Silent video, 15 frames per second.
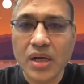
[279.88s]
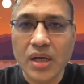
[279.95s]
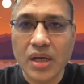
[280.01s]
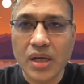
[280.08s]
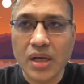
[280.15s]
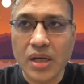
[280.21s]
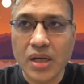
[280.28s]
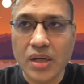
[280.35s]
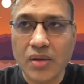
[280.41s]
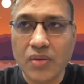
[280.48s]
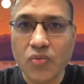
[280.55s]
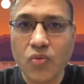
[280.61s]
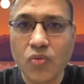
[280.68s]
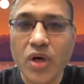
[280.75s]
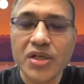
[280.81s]

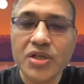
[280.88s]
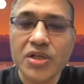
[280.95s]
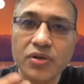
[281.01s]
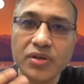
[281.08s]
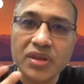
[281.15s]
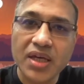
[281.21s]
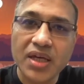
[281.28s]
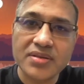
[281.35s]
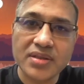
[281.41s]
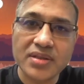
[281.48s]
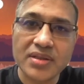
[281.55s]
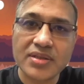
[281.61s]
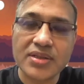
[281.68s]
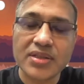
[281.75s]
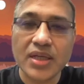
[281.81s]
what your
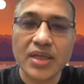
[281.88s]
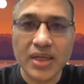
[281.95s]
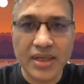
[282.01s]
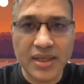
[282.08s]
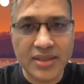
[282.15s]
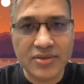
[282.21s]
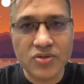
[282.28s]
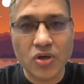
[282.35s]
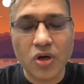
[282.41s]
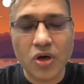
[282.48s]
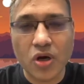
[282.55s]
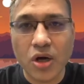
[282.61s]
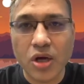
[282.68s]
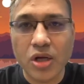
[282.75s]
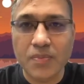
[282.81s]
thesis is
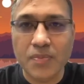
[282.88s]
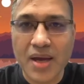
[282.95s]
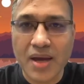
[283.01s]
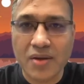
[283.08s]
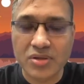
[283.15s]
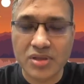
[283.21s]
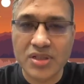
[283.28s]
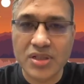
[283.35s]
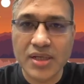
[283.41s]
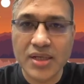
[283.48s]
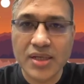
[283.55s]
all about?